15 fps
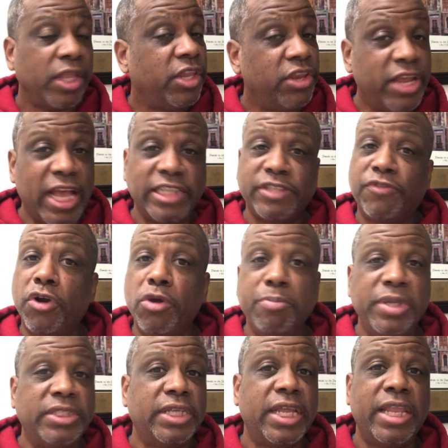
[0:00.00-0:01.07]
you guys have heard
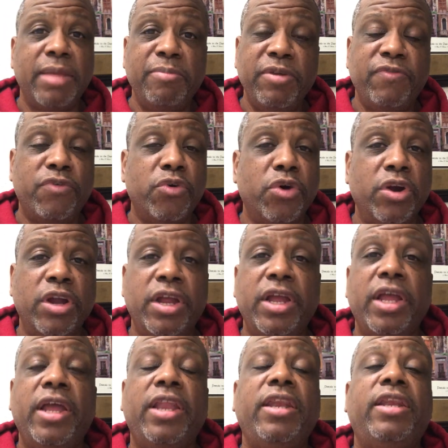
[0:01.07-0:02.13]
me say that before,
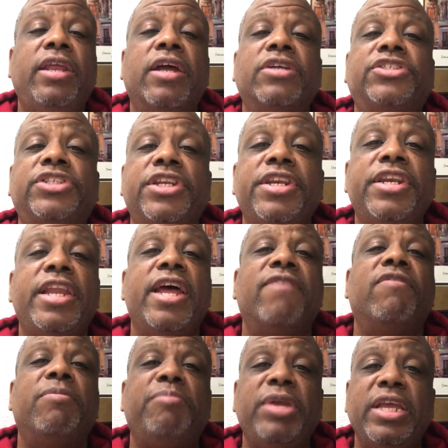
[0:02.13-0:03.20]
there should
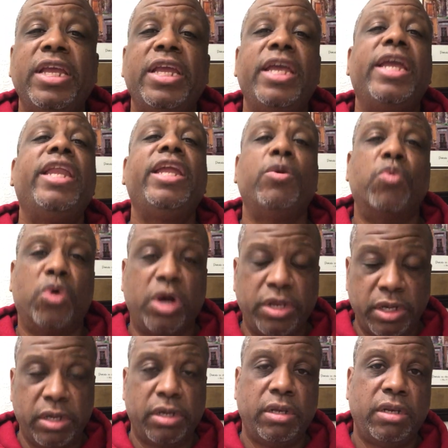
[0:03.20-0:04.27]
never be anyone
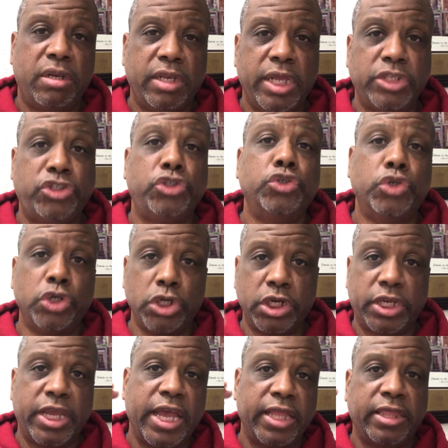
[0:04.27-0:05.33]
that you
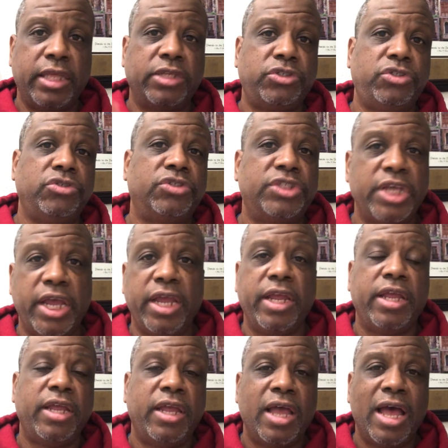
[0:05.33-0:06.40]
look at that you say,
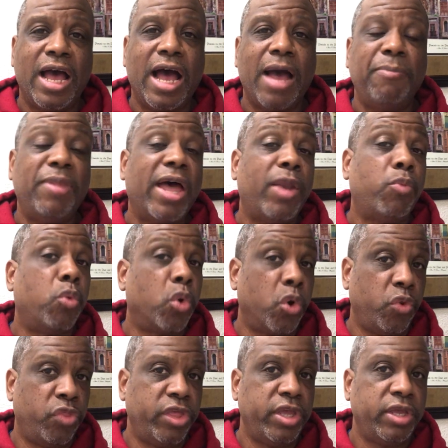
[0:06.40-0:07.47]
I'm not
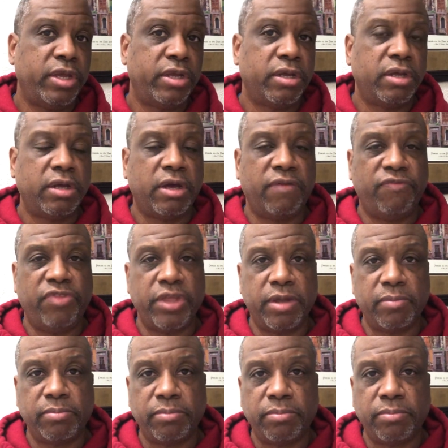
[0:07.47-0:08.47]
worthy of them.